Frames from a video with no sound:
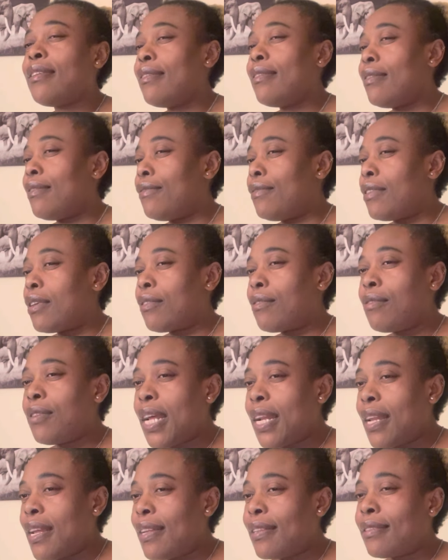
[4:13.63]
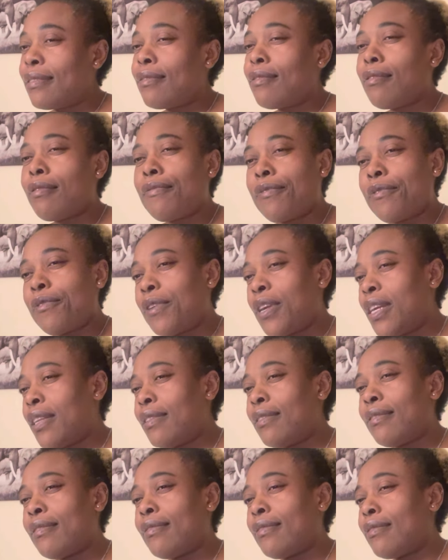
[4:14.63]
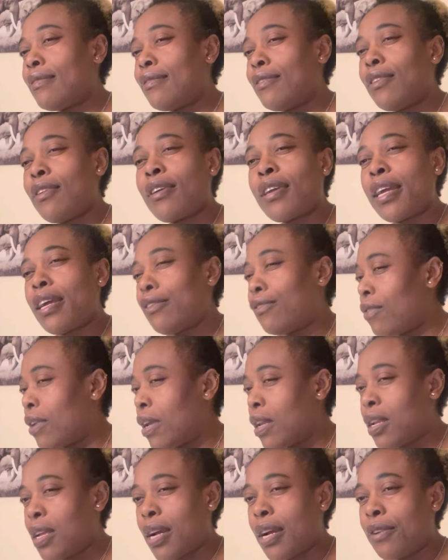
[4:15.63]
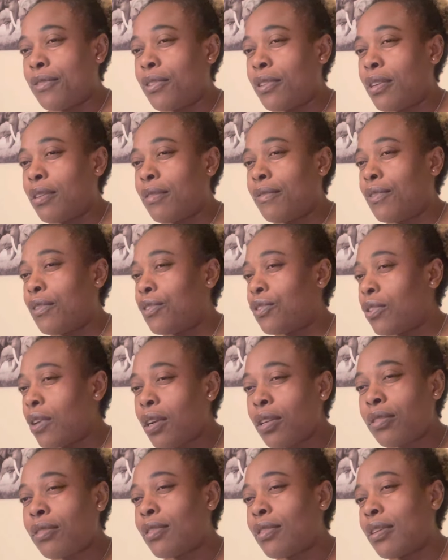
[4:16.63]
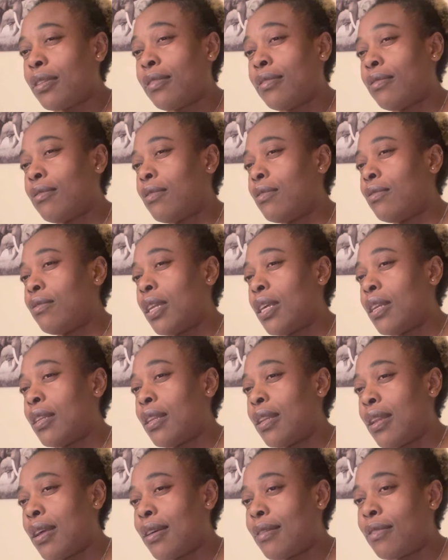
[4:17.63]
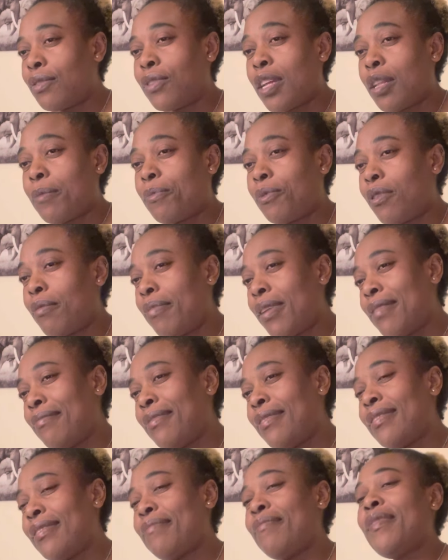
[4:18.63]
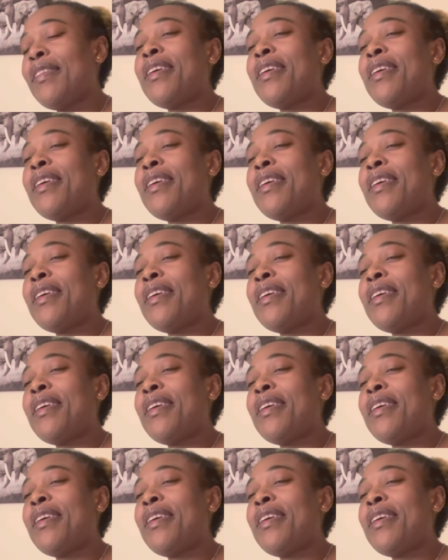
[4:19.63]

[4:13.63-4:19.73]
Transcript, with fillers: If you're good at it, go for it. You'll get to any country of your choice and you're going to learn the language without problems.